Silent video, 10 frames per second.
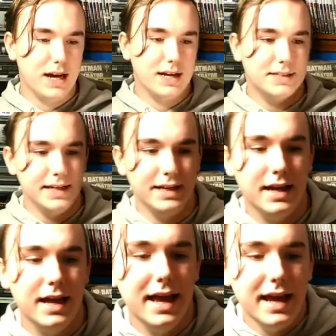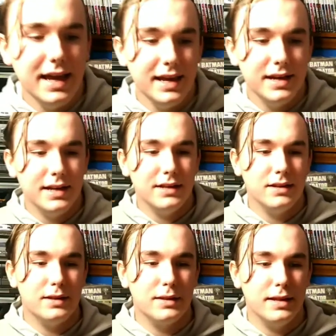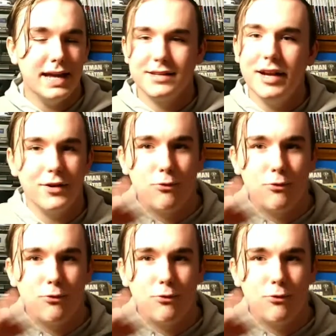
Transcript: CD. And that is another